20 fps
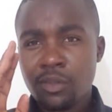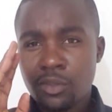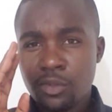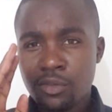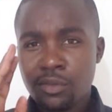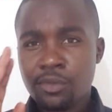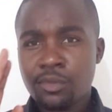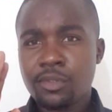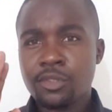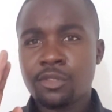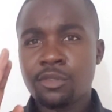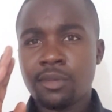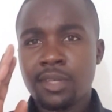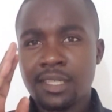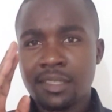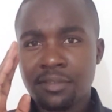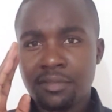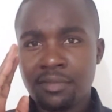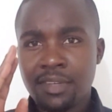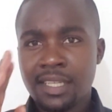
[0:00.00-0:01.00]
use your
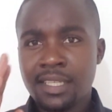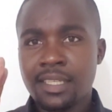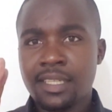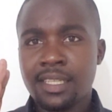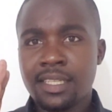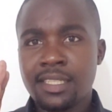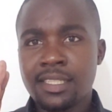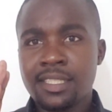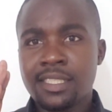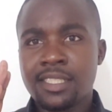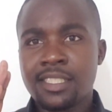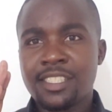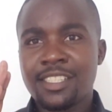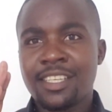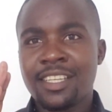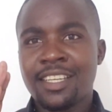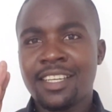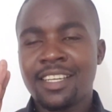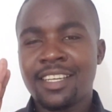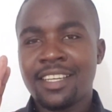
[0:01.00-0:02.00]
advantage
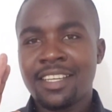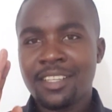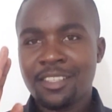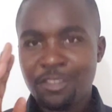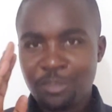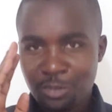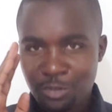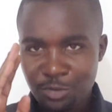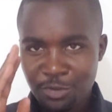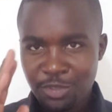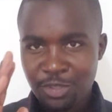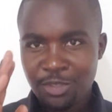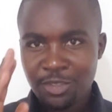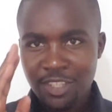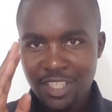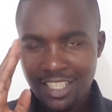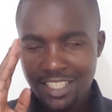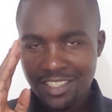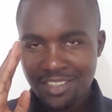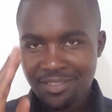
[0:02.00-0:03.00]
to
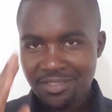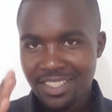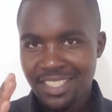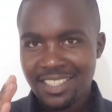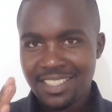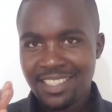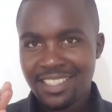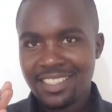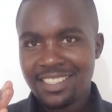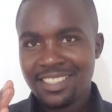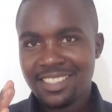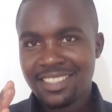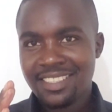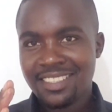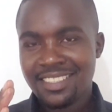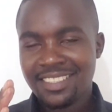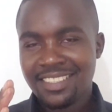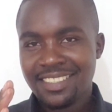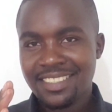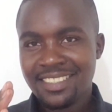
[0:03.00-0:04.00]
your advantage.
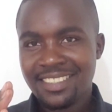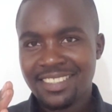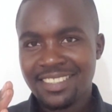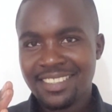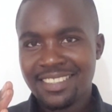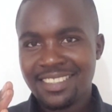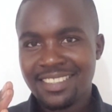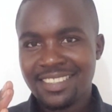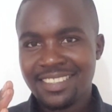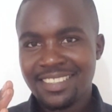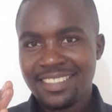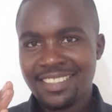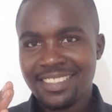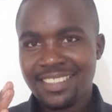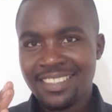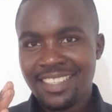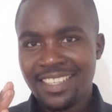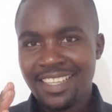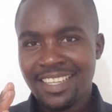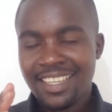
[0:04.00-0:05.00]

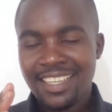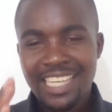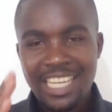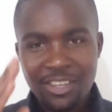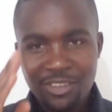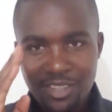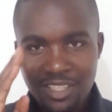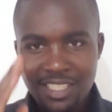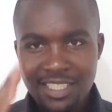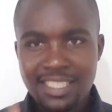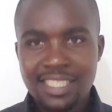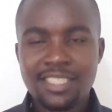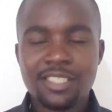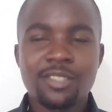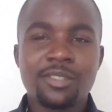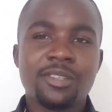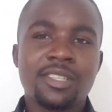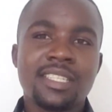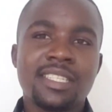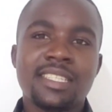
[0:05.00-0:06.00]
Now this
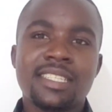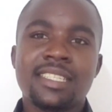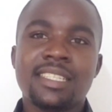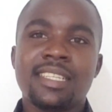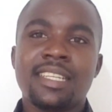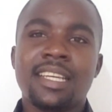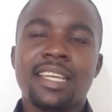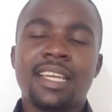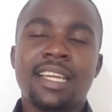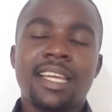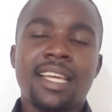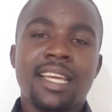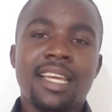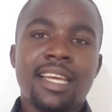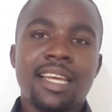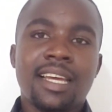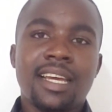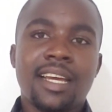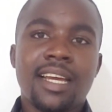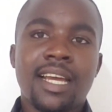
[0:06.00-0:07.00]
is not
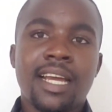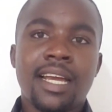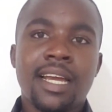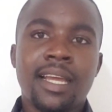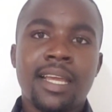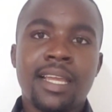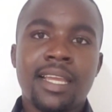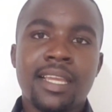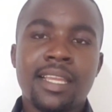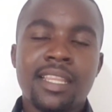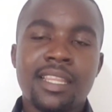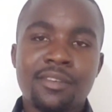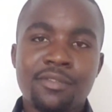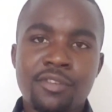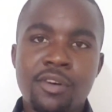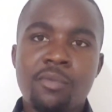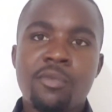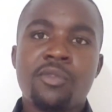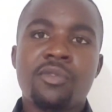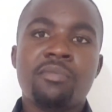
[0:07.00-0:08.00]
in the
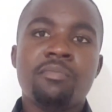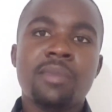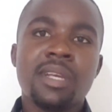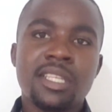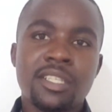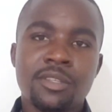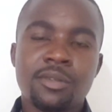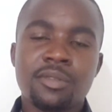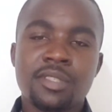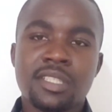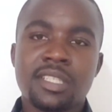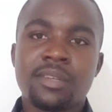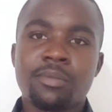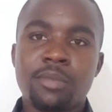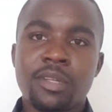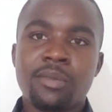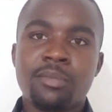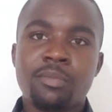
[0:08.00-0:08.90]
form of misusing